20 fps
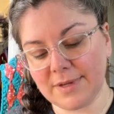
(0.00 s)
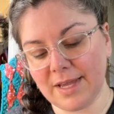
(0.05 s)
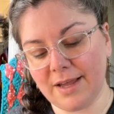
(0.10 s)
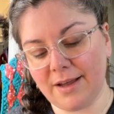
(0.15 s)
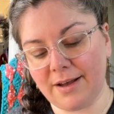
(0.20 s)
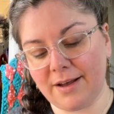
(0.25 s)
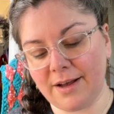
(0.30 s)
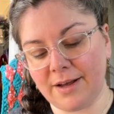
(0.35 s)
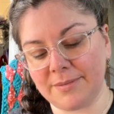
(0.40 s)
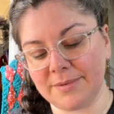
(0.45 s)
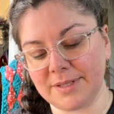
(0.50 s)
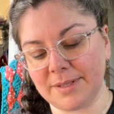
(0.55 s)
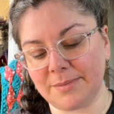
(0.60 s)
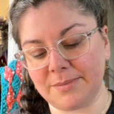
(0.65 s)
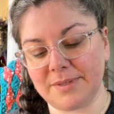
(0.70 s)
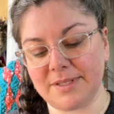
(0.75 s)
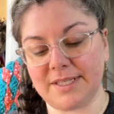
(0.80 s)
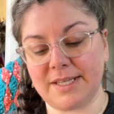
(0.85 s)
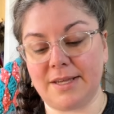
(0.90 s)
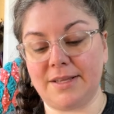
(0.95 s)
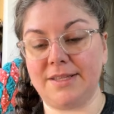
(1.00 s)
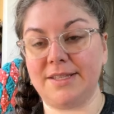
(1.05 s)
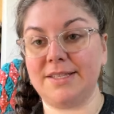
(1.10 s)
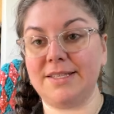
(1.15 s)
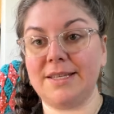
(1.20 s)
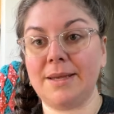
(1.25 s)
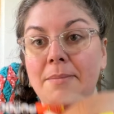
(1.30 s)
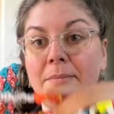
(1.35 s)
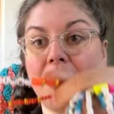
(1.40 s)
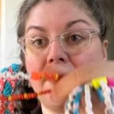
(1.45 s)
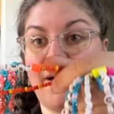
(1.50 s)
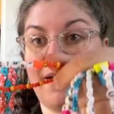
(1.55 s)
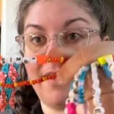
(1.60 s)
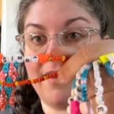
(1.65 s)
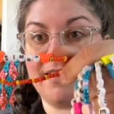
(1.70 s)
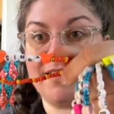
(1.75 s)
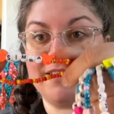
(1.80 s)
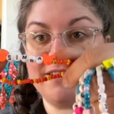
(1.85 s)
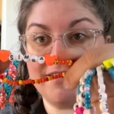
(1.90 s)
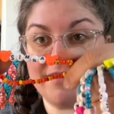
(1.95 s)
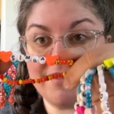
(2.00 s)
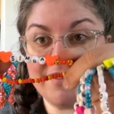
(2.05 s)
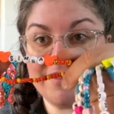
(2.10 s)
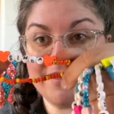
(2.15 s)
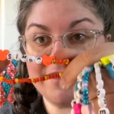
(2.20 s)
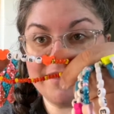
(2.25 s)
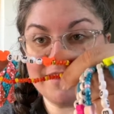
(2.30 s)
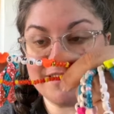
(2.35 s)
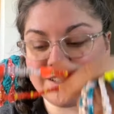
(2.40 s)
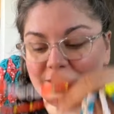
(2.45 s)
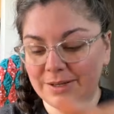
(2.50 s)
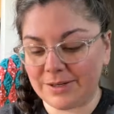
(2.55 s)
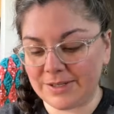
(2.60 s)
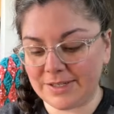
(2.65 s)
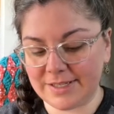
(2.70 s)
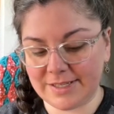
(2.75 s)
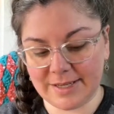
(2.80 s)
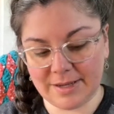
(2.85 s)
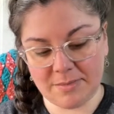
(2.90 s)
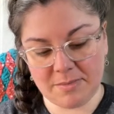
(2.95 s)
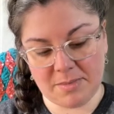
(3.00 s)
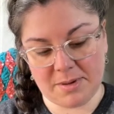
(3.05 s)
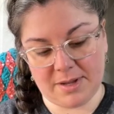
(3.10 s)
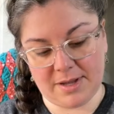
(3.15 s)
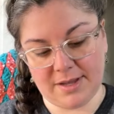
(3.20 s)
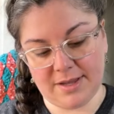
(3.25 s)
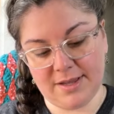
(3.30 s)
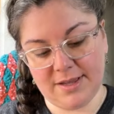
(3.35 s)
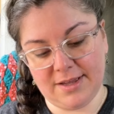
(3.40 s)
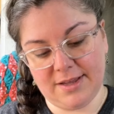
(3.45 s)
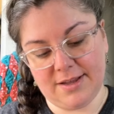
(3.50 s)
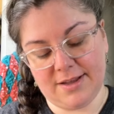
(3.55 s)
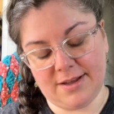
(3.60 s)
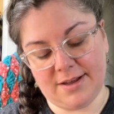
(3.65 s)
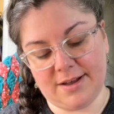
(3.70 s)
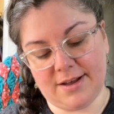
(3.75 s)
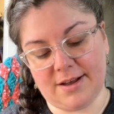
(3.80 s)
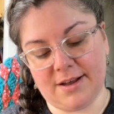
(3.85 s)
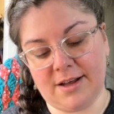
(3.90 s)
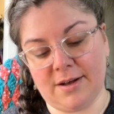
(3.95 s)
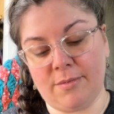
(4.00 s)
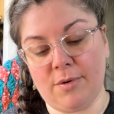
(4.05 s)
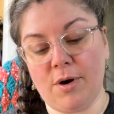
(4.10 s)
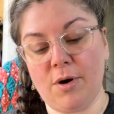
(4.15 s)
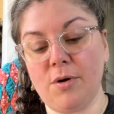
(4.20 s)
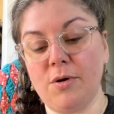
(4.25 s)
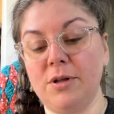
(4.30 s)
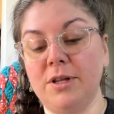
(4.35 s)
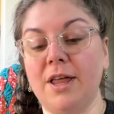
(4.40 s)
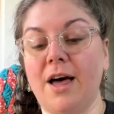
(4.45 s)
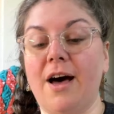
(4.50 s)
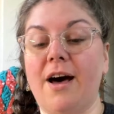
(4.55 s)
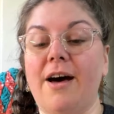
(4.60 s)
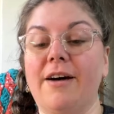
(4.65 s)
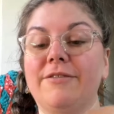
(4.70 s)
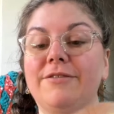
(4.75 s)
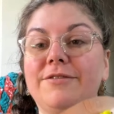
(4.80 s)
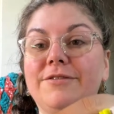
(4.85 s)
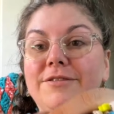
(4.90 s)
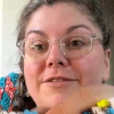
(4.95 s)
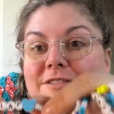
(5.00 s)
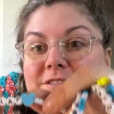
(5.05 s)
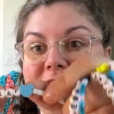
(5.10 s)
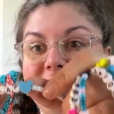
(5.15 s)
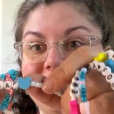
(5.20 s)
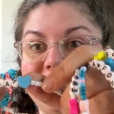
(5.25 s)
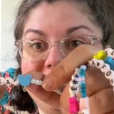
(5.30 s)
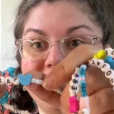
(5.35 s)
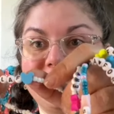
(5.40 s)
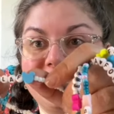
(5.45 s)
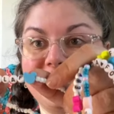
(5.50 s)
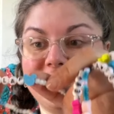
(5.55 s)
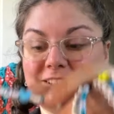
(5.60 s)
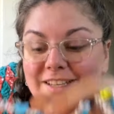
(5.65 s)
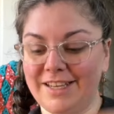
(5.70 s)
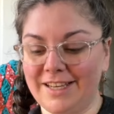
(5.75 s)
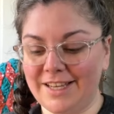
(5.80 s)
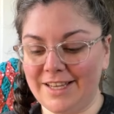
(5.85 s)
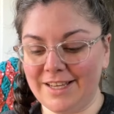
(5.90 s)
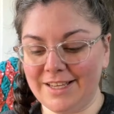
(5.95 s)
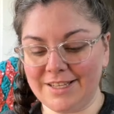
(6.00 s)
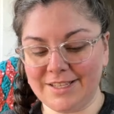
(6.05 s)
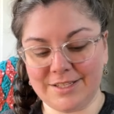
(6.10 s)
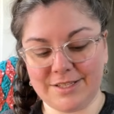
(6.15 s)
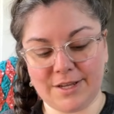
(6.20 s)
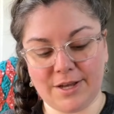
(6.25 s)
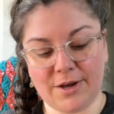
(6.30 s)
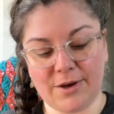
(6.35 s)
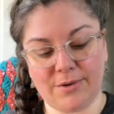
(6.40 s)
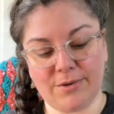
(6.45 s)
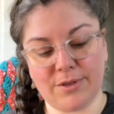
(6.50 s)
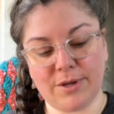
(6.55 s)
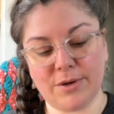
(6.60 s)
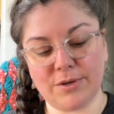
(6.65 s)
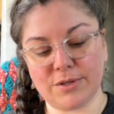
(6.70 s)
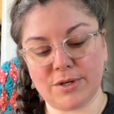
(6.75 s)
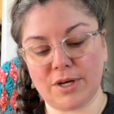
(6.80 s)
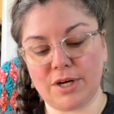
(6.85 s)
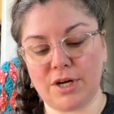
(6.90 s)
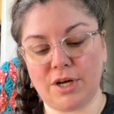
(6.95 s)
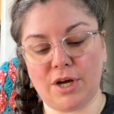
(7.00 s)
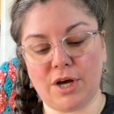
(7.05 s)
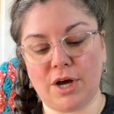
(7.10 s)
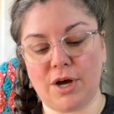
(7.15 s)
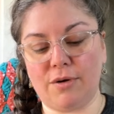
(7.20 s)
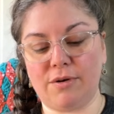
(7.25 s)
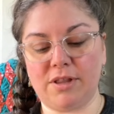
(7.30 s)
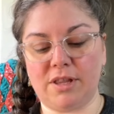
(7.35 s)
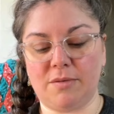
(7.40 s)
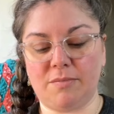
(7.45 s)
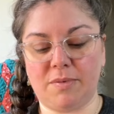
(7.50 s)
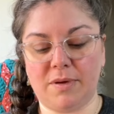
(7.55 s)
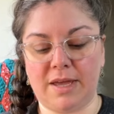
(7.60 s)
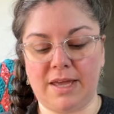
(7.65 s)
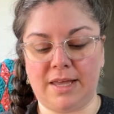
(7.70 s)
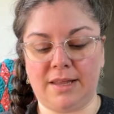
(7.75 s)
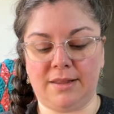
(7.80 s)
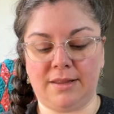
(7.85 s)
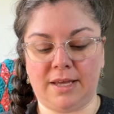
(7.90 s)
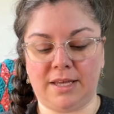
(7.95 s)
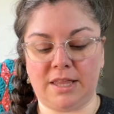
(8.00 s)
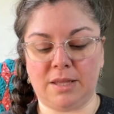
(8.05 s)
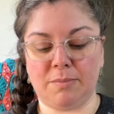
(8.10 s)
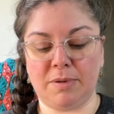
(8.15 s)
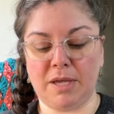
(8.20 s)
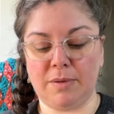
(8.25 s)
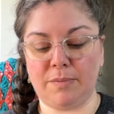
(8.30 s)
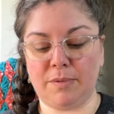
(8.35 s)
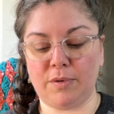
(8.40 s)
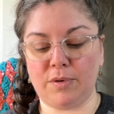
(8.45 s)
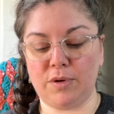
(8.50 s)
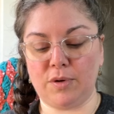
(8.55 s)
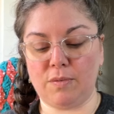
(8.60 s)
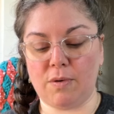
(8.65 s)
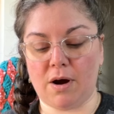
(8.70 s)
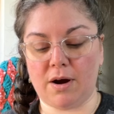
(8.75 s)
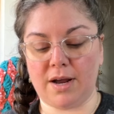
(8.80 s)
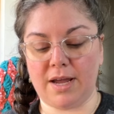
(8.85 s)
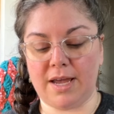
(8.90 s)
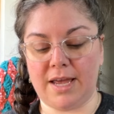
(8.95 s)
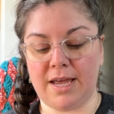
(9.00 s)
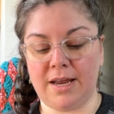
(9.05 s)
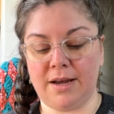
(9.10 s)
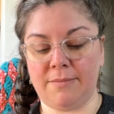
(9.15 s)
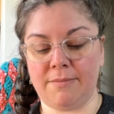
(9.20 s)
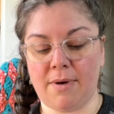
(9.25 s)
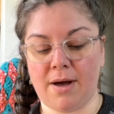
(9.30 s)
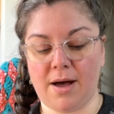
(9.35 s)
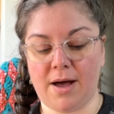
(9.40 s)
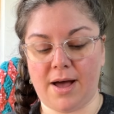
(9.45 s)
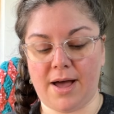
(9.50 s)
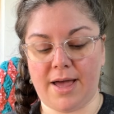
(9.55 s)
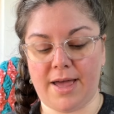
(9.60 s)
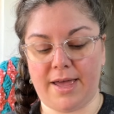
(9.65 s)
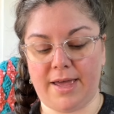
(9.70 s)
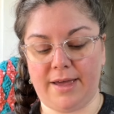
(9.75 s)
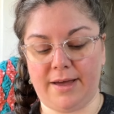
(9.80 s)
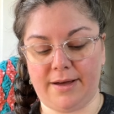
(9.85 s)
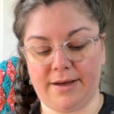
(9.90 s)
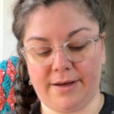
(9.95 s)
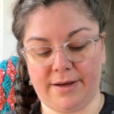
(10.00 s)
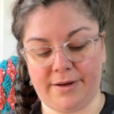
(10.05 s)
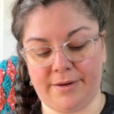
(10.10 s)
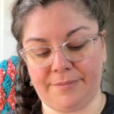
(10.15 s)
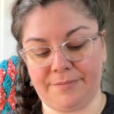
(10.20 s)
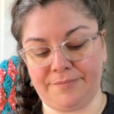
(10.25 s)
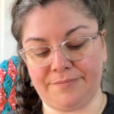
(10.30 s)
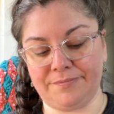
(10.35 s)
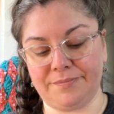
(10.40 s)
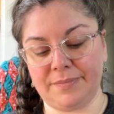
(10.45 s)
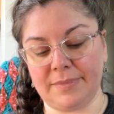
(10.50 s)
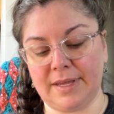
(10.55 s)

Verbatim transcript: Um, someone said Simba. So there's Simba. Um, Olaf. So those are going to go in the, in like the people who are in my, um,